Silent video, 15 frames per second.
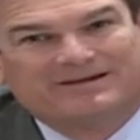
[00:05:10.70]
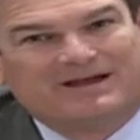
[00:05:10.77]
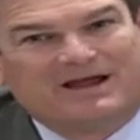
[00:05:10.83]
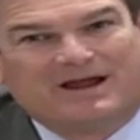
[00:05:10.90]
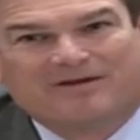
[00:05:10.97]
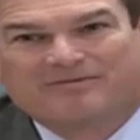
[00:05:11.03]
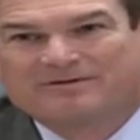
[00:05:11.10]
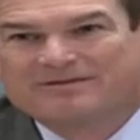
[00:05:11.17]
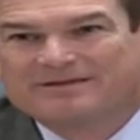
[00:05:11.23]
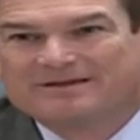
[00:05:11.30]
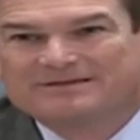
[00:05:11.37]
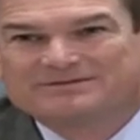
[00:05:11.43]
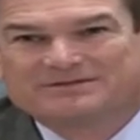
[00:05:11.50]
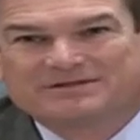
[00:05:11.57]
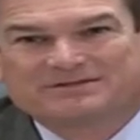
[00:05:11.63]

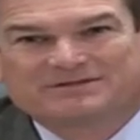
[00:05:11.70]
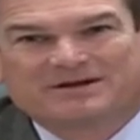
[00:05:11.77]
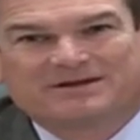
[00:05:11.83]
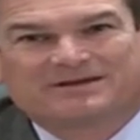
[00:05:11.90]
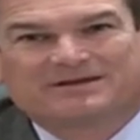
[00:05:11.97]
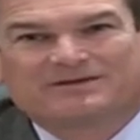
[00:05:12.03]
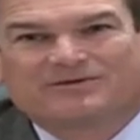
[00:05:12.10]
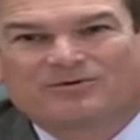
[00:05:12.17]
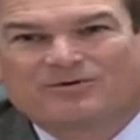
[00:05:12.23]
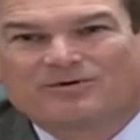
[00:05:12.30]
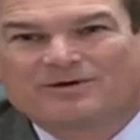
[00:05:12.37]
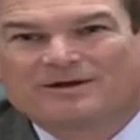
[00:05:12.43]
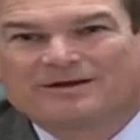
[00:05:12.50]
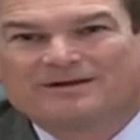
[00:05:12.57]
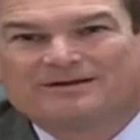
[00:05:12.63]
everything's just
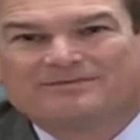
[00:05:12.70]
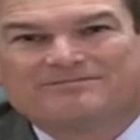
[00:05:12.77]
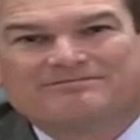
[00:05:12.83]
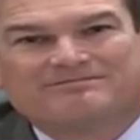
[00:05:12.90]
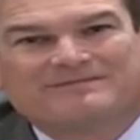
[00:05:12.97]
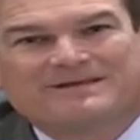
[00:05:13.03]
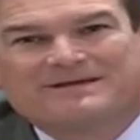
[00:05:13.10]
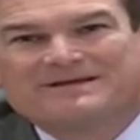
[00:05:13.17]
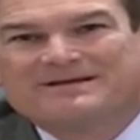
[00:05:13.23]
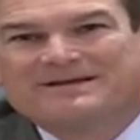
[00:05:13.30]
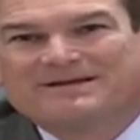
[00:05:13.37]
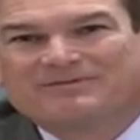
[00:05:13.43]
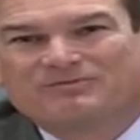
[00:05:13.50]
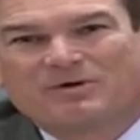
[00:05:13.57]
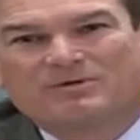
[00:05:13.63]
hunky-dory and
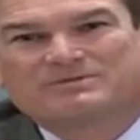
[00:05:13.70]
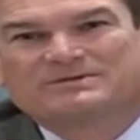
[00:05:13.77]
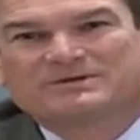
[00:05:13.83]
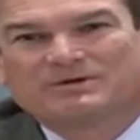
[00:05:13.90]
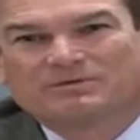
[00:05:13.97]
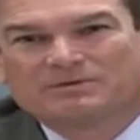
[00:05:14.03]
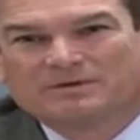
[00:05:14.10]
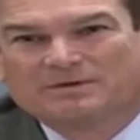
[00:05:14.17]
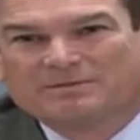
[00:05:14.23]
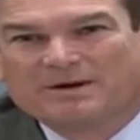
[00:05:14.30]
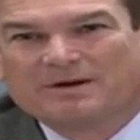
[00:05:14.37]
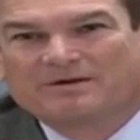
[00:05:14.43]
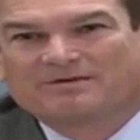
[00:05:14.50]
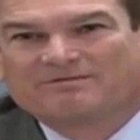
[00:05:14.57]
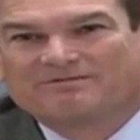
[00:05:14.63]
rosy on the
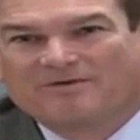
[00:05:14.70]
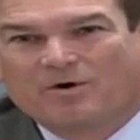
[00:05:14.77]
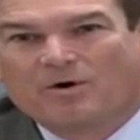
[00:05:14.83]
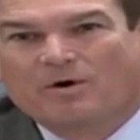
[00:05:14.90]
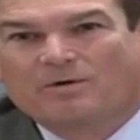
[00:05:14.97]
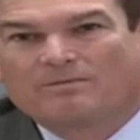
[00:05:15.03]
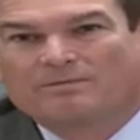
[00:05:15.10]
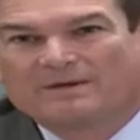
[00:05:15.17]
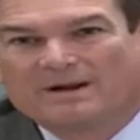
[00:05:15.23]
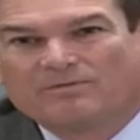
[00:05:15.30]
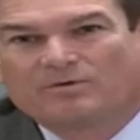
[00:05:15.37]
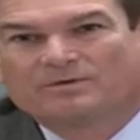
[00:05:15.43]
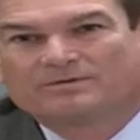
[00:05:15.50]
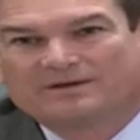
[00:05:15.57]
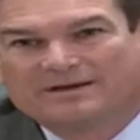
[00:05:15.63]
American farm. But
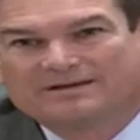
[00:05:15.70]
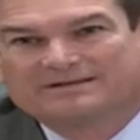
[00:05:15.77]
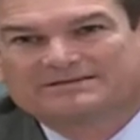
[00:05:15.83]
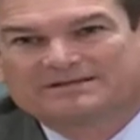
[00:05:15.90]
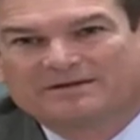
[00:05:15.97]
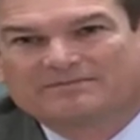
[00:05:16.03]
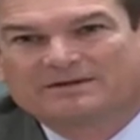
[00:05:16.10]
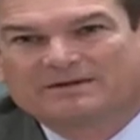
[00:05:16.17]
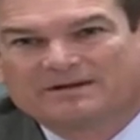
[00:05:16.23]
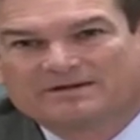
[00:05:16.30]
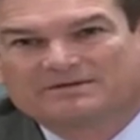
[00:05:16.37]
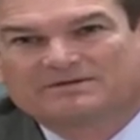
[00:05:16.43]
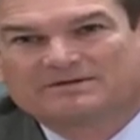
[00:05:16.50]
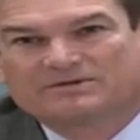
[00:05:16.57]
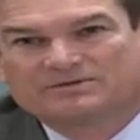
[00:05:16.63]
I'm going to tell you something.
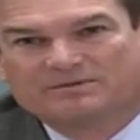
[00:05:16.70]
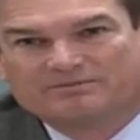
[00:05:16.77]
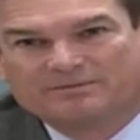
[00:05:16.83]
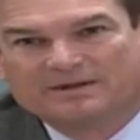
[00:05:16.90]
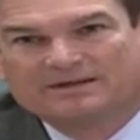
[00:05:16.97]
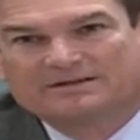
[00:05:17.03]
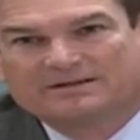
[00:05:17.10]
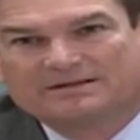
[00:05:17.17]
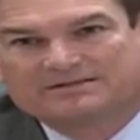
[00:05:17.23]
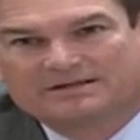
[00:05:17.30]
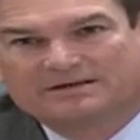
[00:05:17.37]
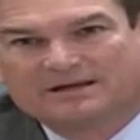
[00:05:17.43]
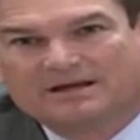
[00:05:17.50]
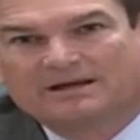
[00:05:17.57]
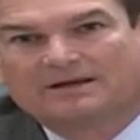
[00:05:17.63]
There's a big
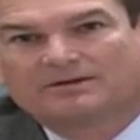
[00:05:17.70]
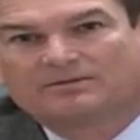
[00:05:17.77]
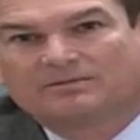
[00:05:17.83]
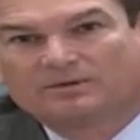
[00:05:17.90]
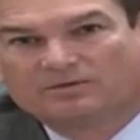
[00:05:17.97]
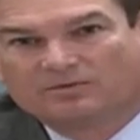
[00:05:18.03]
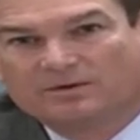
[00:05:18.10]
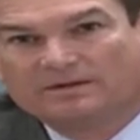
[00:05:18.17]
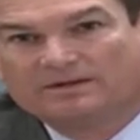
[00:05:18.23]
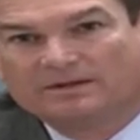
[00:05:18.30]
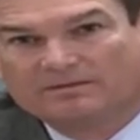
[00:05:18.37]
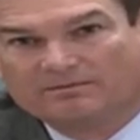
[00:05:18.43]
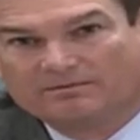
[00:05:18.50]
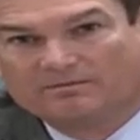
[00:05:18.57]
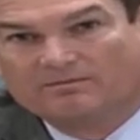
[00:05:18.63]
disconnect
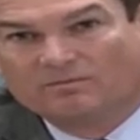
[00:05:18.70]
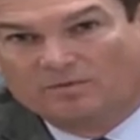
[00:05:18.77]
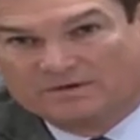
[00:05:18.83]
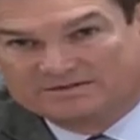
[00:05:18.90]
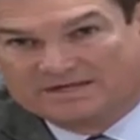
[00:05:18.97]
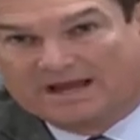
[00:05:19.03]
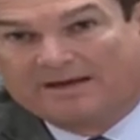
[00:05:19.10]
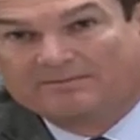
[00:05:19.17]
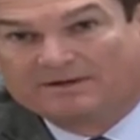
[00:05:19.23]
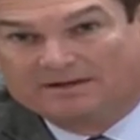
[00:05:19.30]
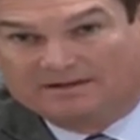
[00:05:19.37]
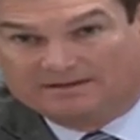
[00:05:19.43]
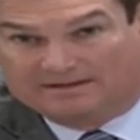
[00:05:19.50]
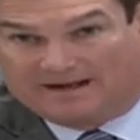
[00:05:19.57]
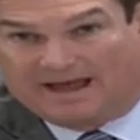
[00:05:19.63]
between what's
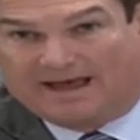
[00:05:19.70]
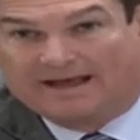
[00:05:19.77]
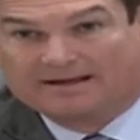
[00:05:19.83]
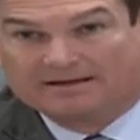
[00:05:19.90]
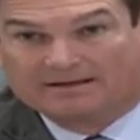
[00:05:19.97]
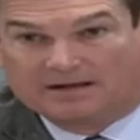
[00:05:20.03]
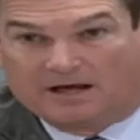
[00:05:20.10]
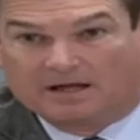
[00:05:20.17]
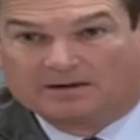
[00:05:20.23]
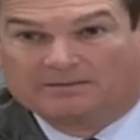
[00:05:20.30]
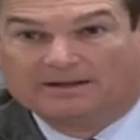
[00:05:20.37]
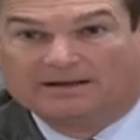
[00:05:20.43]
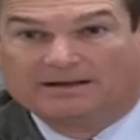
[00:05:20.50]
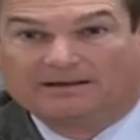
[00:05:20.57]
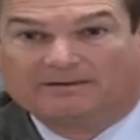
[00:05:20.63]
happening in the ag
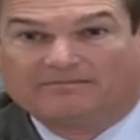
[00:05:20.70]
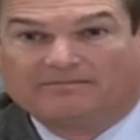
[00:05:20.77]
economy